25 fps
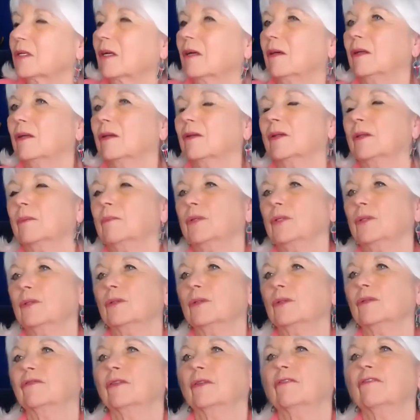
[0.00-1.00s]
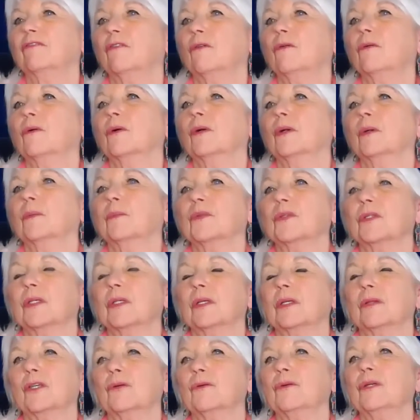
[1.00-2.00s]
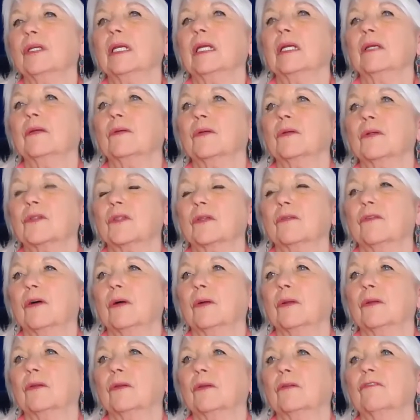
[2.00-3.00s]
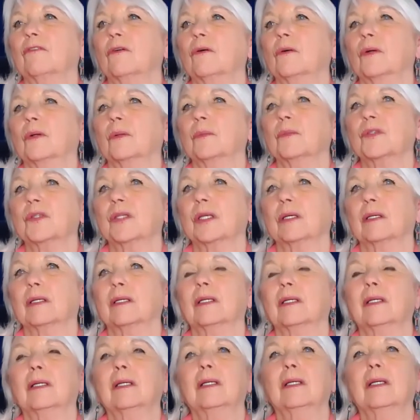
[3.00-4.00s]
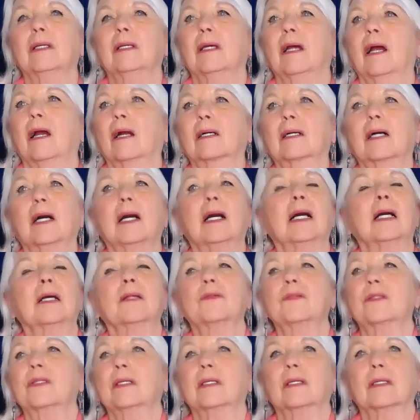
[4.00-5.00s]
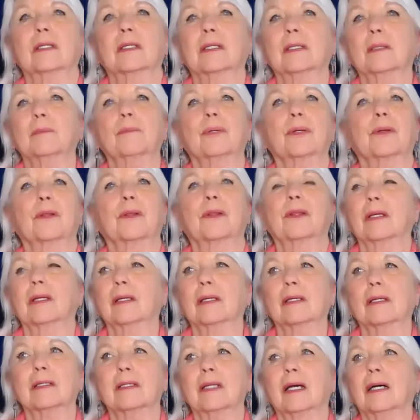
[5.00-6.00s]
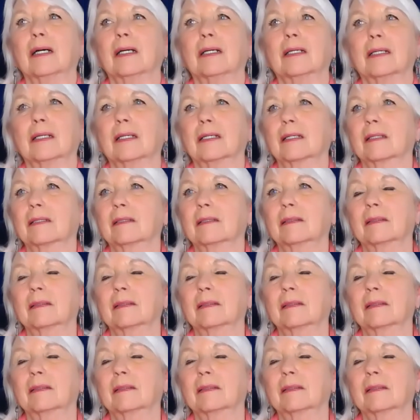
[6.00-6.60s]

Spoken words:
all of the beautiful forms and the uniqueness of all the forms that are constantly birthing and dying.